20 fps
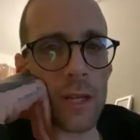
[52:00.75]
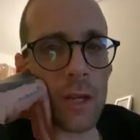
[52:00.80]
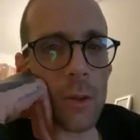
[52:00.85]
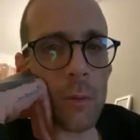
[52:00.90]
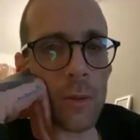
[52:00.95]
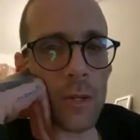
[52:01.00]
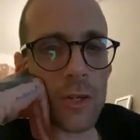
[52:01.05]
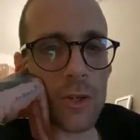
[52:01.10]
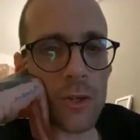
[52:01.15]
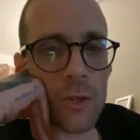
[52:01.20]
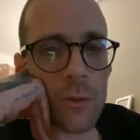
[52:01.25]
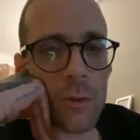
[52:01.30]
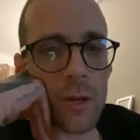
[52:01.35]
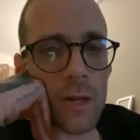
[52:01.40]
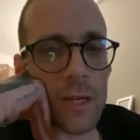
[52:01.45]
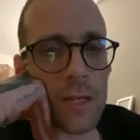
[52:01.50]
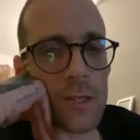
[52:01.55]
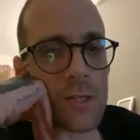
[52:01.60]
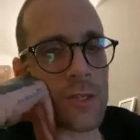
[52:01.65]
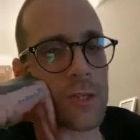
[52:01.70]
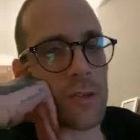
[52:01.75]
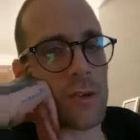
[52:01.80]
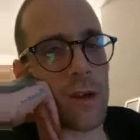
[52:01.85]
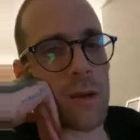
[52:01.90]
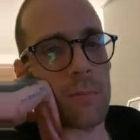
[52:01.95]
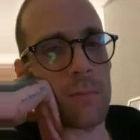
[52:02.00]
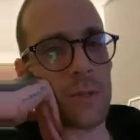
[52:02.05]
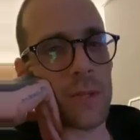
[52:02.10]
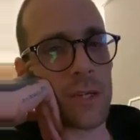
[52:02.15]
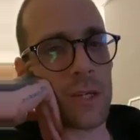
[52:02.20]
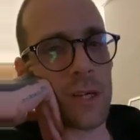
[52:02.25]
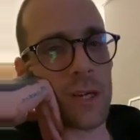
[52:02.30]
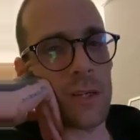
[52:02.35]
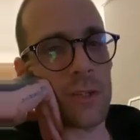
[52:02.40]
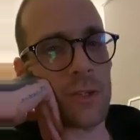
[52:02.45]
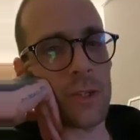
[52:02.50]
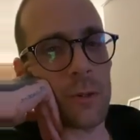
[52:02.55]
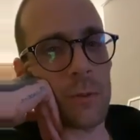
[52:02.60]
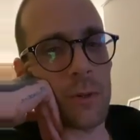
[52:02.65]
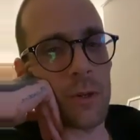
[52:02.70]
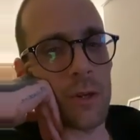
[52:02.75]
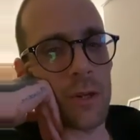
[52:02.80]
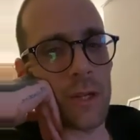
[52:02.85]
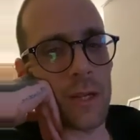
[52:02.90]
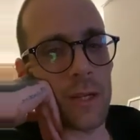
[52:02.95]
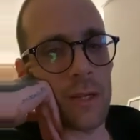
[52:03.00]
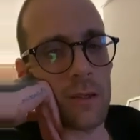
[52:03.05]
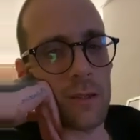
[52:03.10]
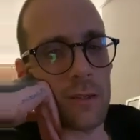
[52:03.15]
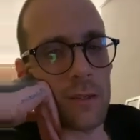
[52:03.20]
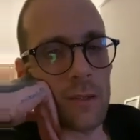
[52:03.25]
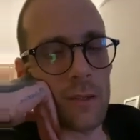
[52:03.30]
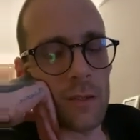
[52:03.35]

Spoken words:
I know we can do it on Instagram, but you can't do it on here.